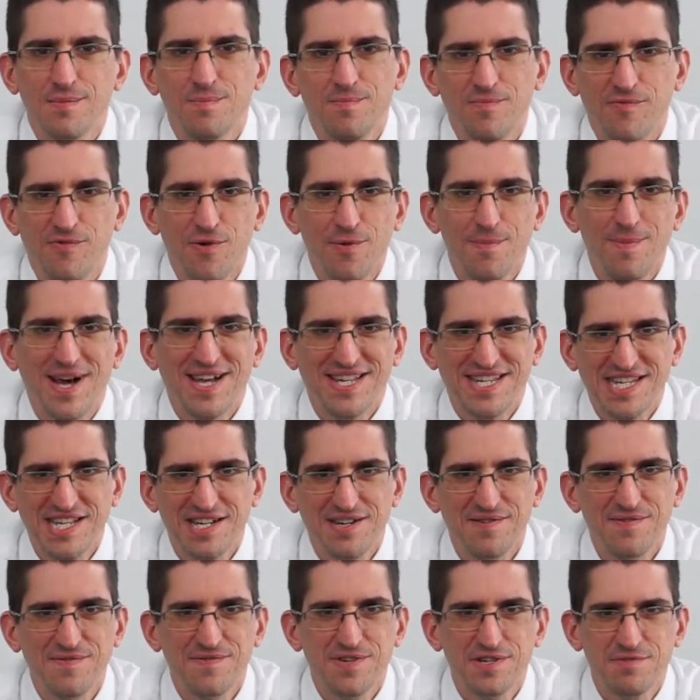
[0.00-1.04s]
for
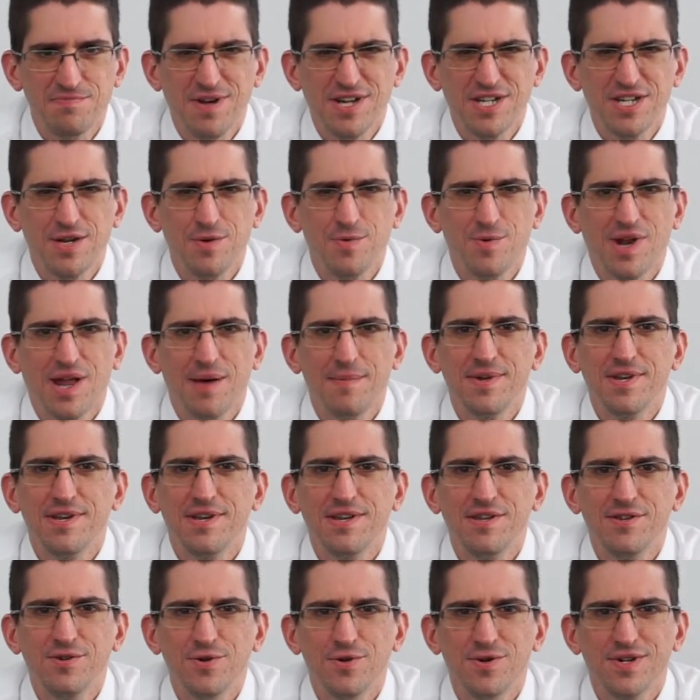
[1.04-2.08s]
myself, especially when I'm
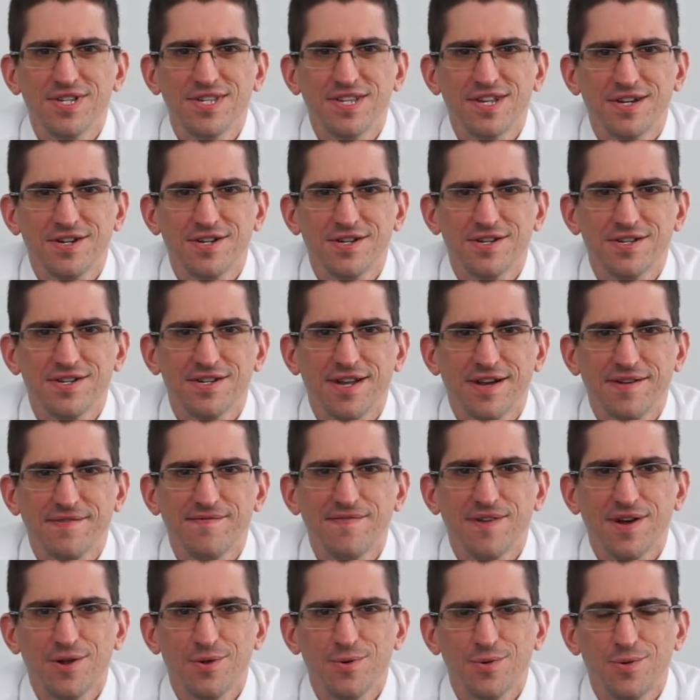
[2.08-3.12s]
in jurisdictions like
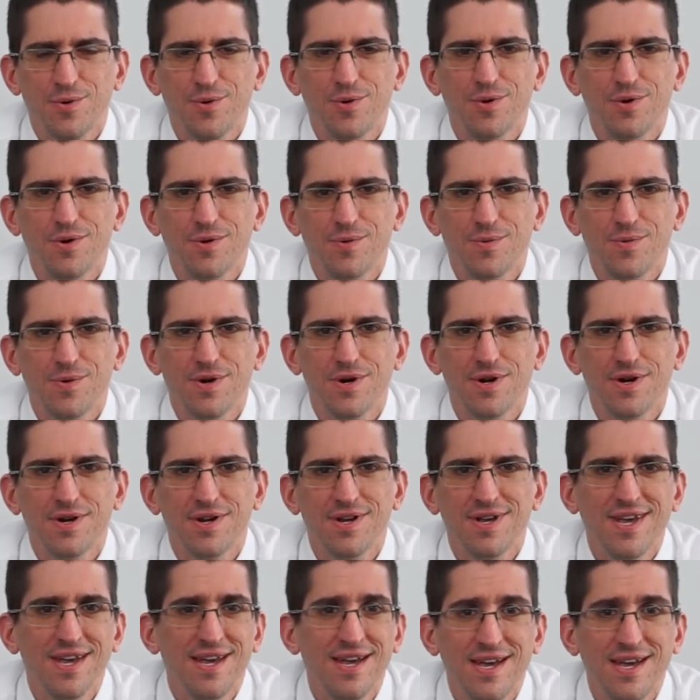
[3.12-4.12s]
federal court, where